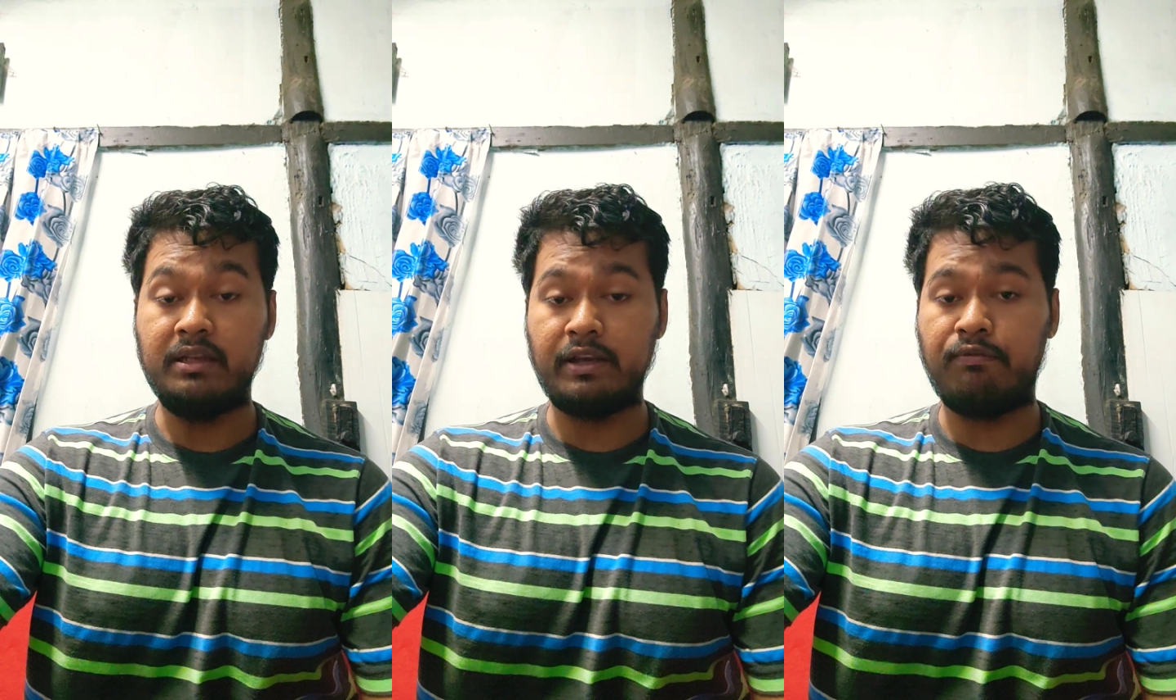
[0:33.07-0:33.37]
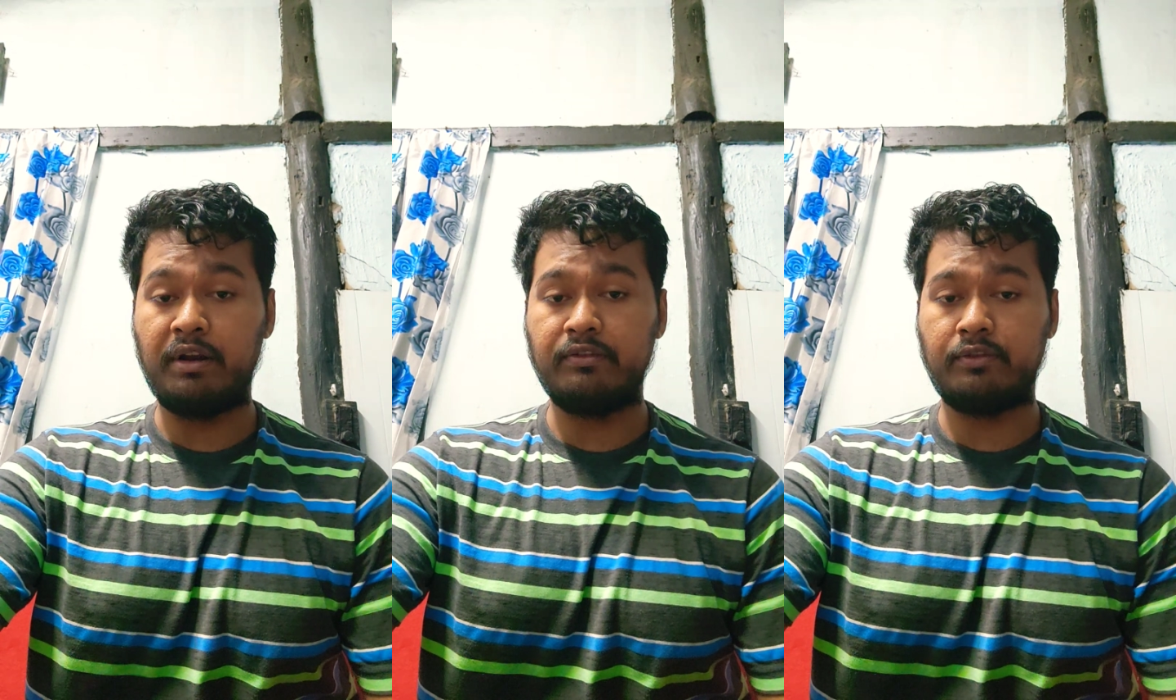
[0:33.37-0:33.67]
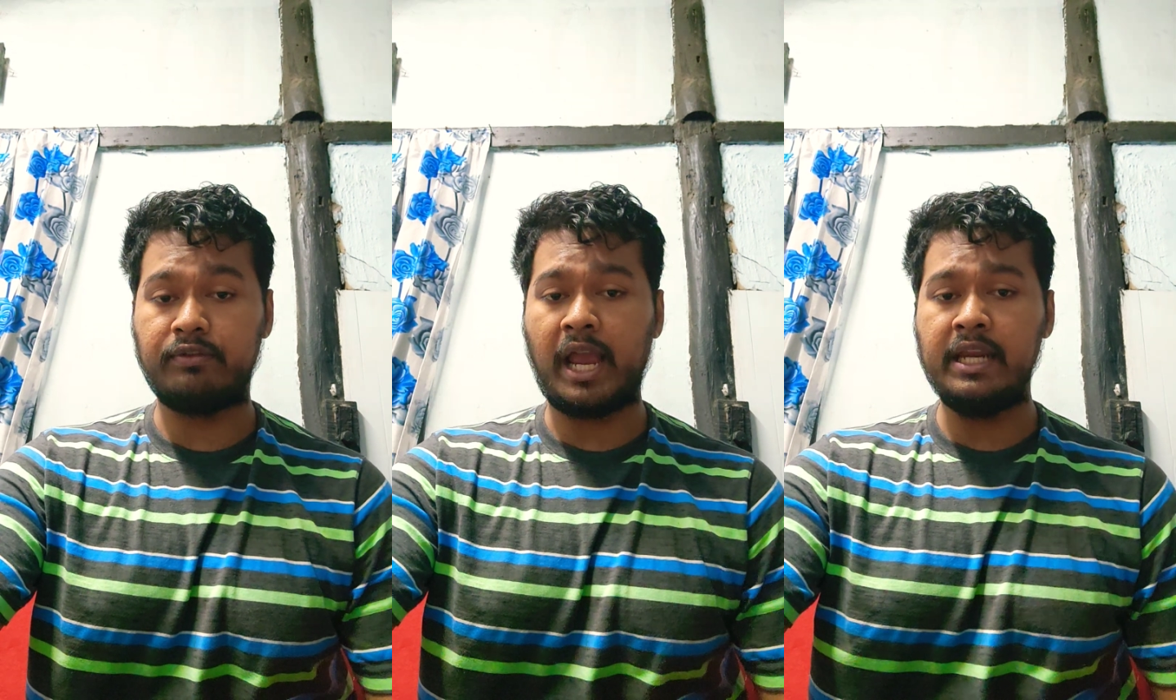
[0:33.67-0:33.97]
different
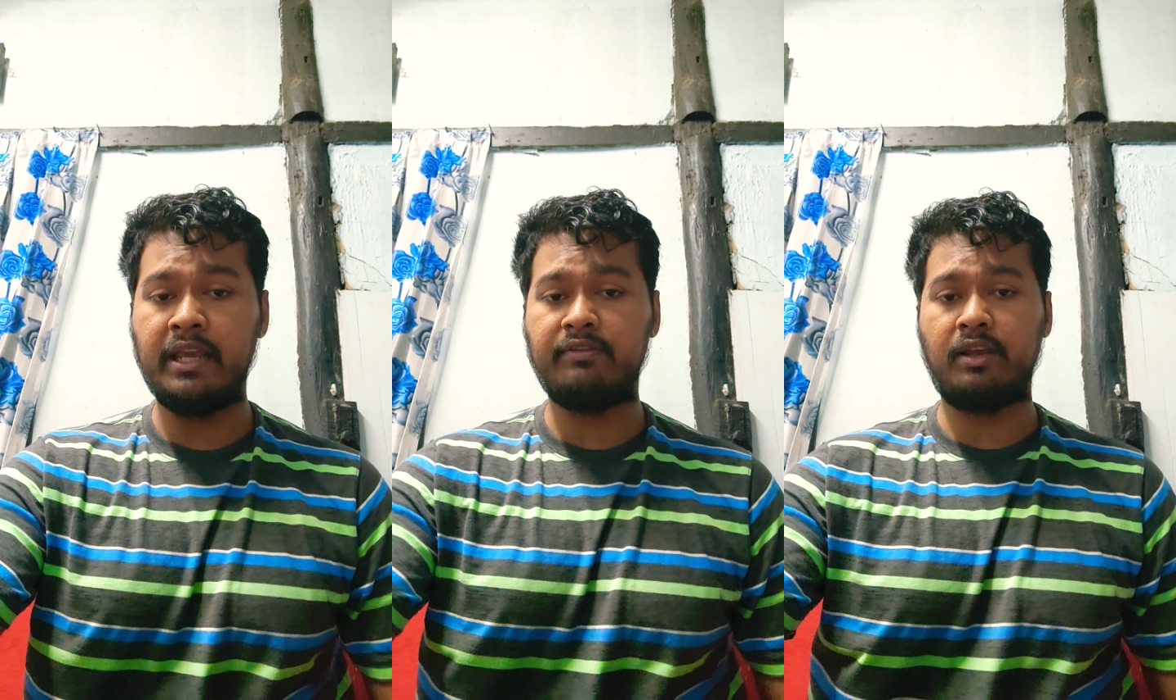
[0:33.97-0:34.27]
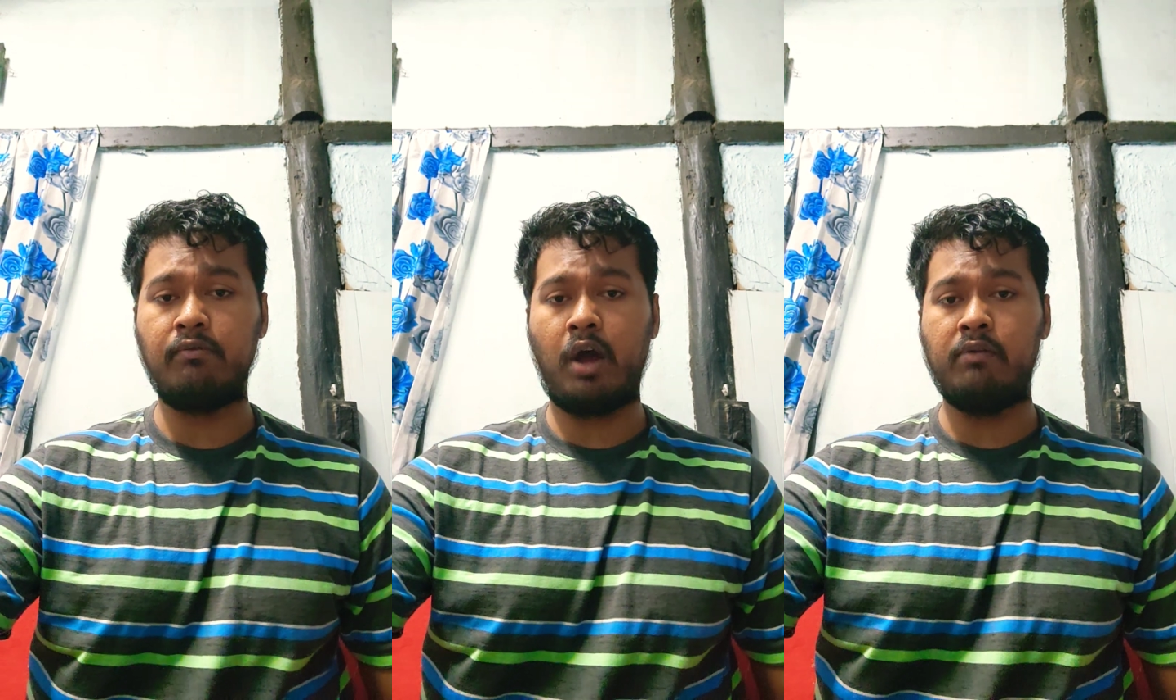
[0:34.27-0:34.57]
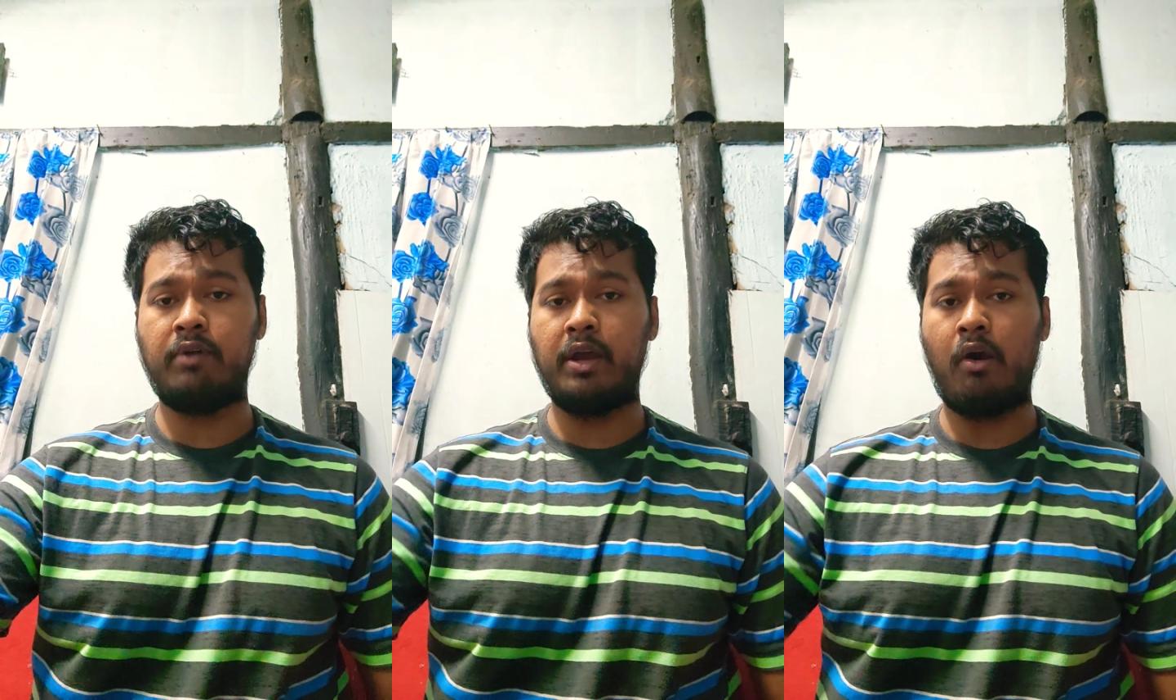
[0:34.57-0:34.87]
societies in
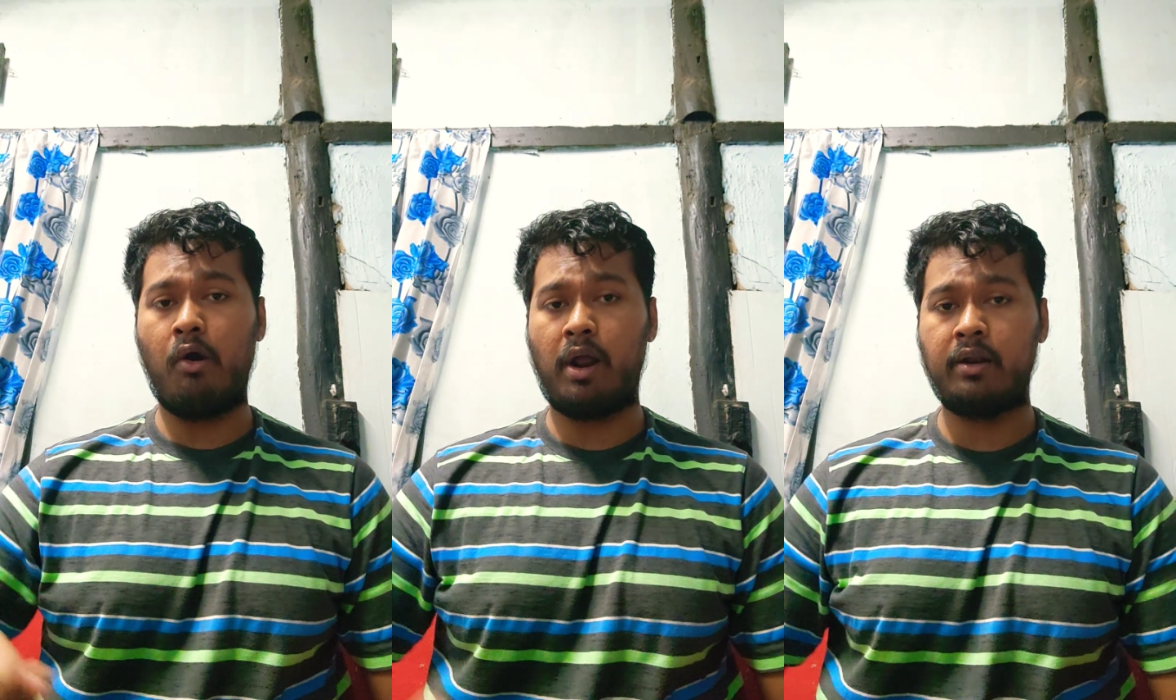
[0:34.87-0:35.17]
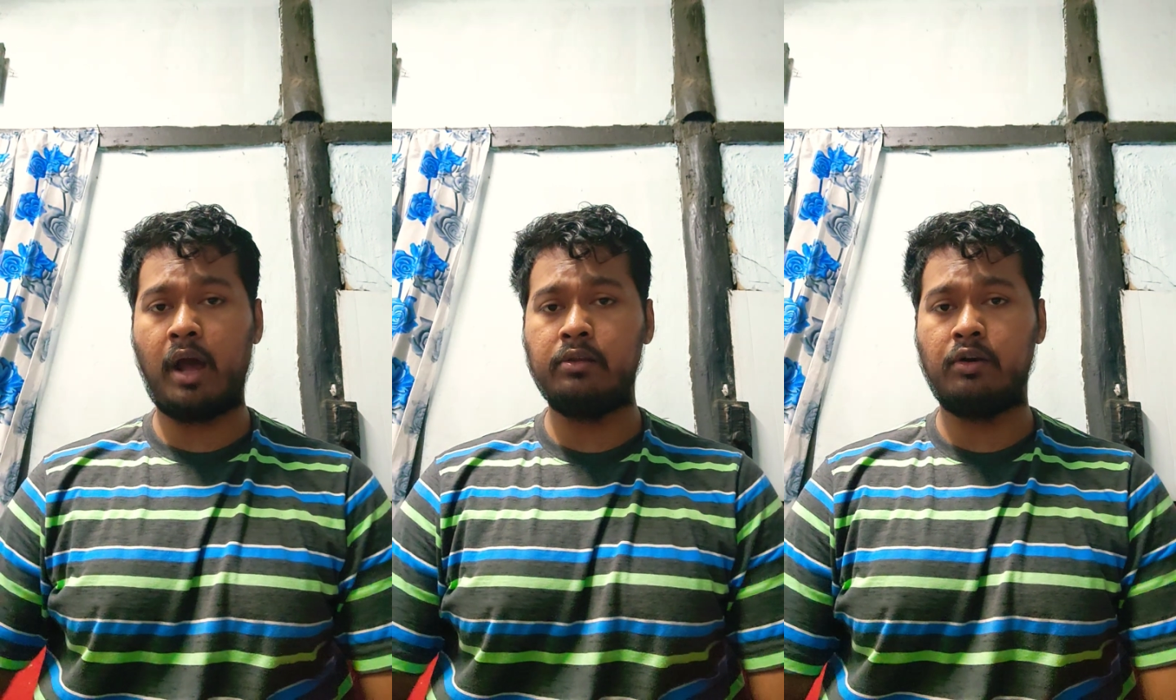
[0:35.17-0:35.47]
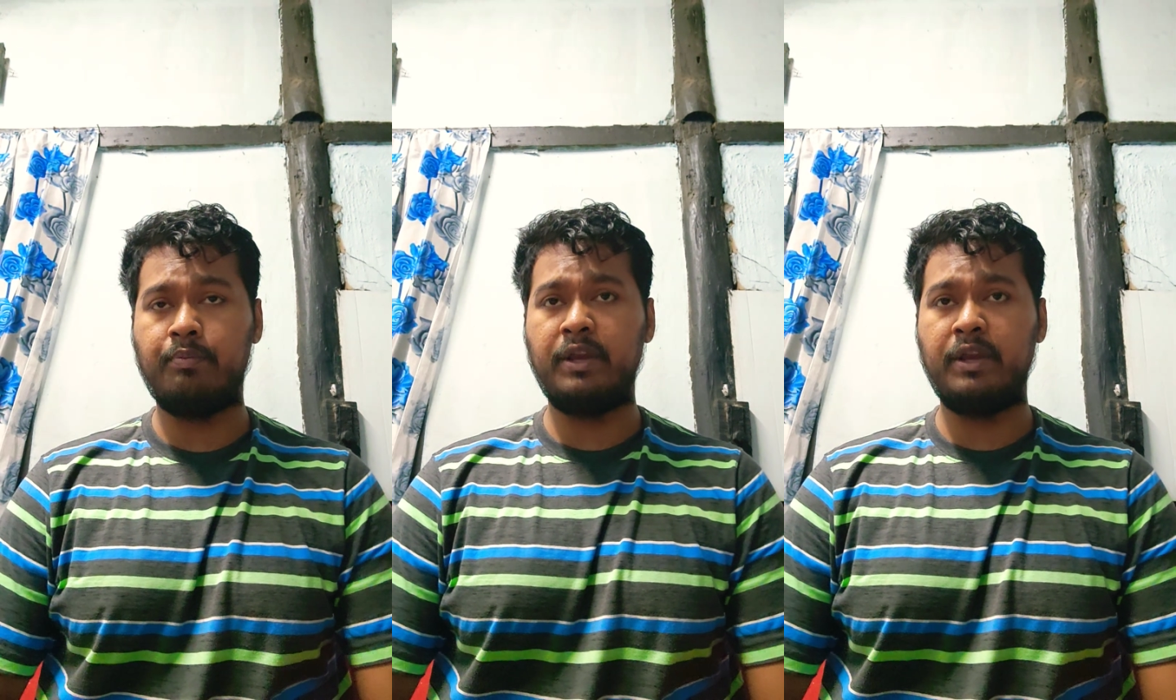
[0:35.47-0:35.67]
one way or another.